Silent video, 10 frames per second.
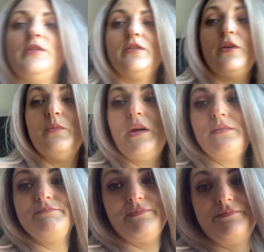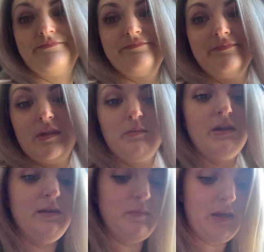snowman, but
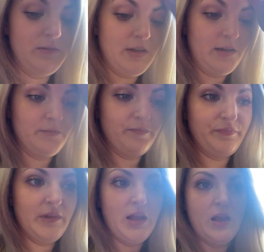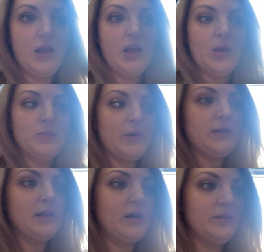he's melting. But yeah,